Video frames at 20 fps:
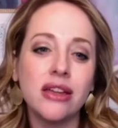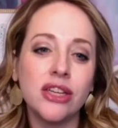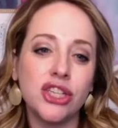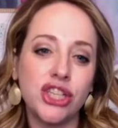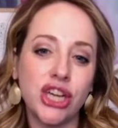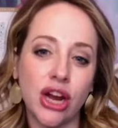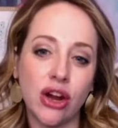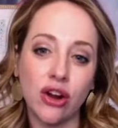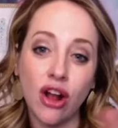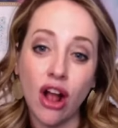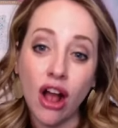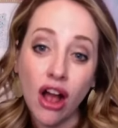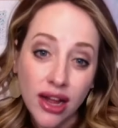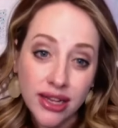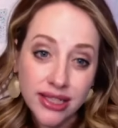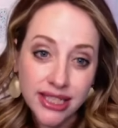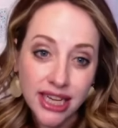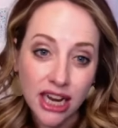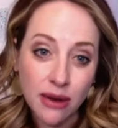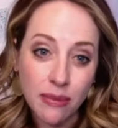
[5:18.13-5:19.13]
share
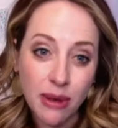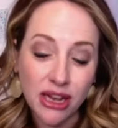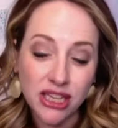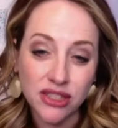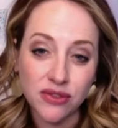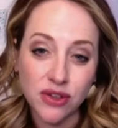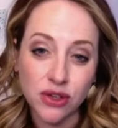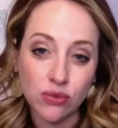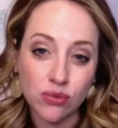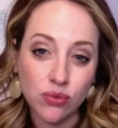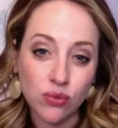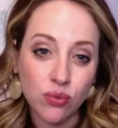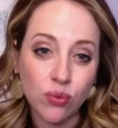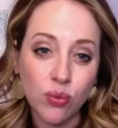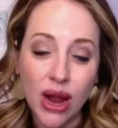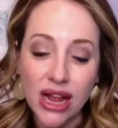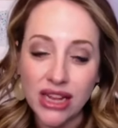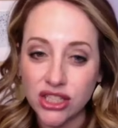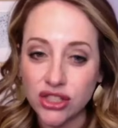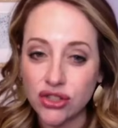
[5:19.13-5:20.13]
content about different
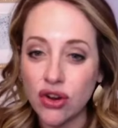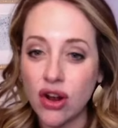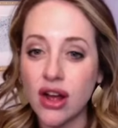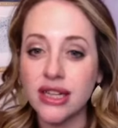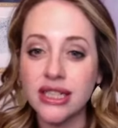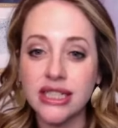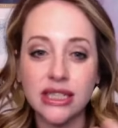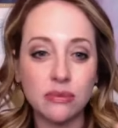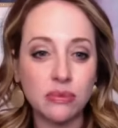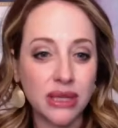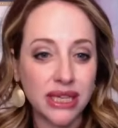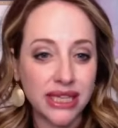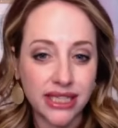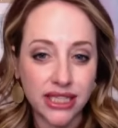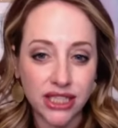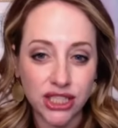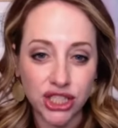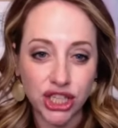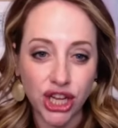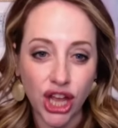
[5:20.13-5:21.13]
restaurants and
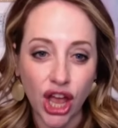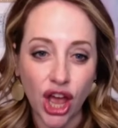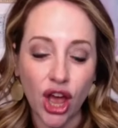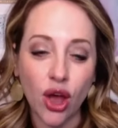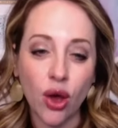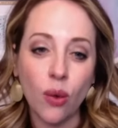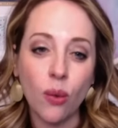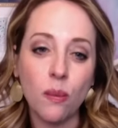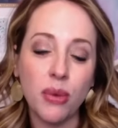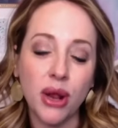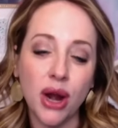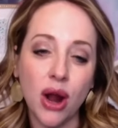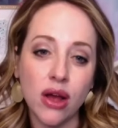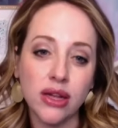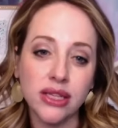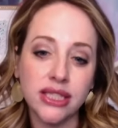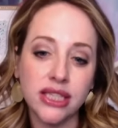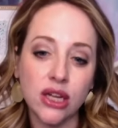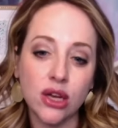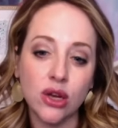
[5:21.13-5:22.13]
places to go, but
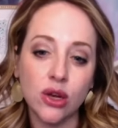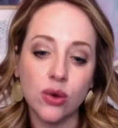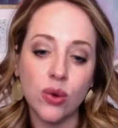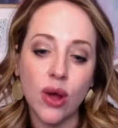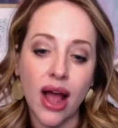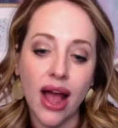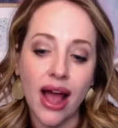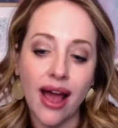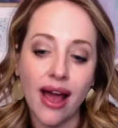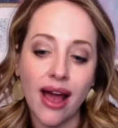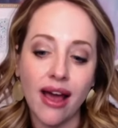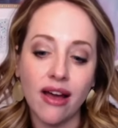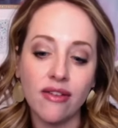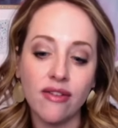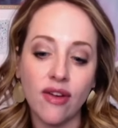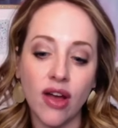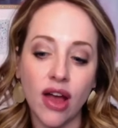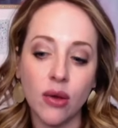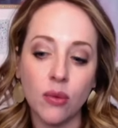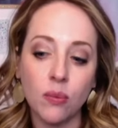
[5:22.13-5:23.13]
also
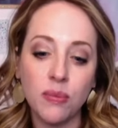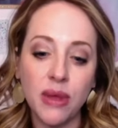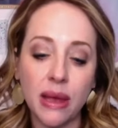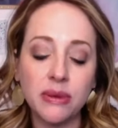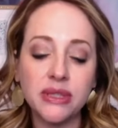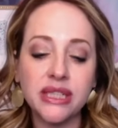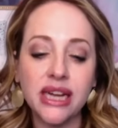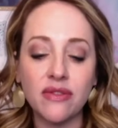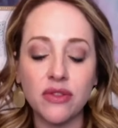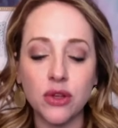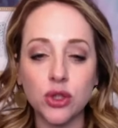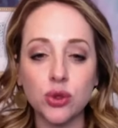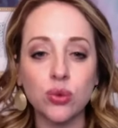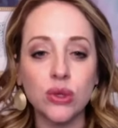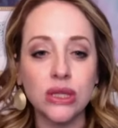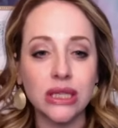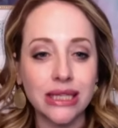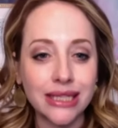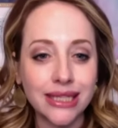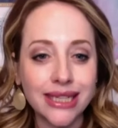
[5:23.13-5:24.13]
have be able to have those
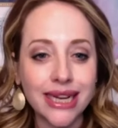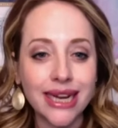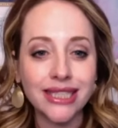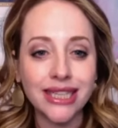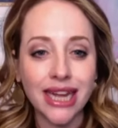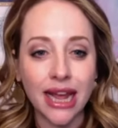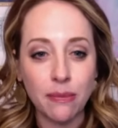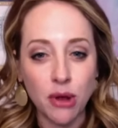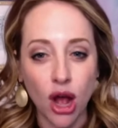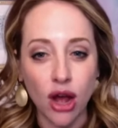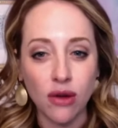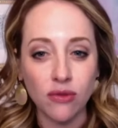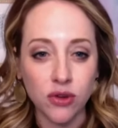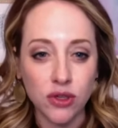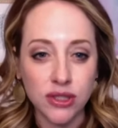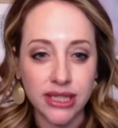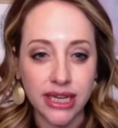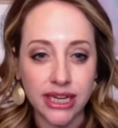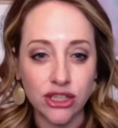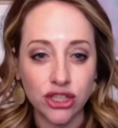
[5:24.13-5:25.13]
real estate type
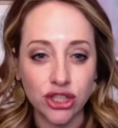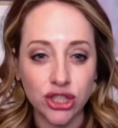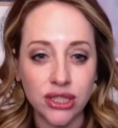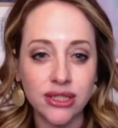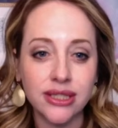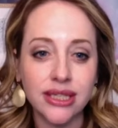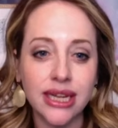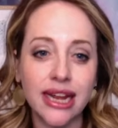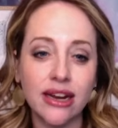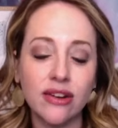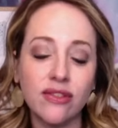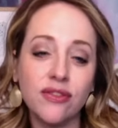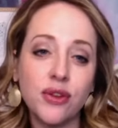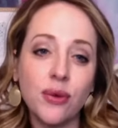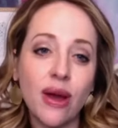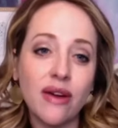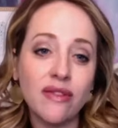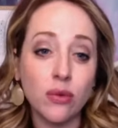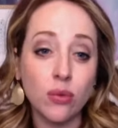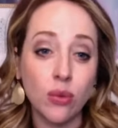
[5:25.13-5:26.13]
conversations. And if
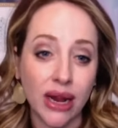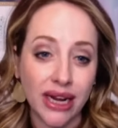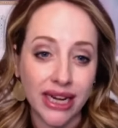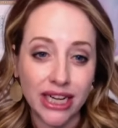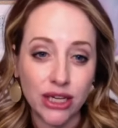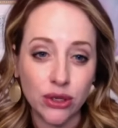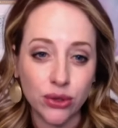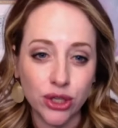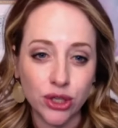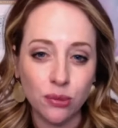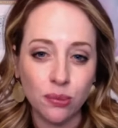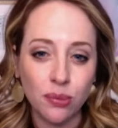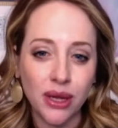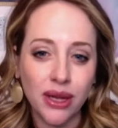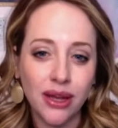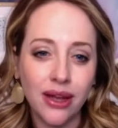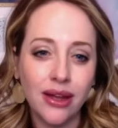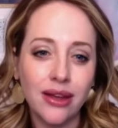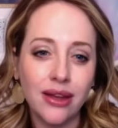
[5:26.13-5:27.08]
you have a running group,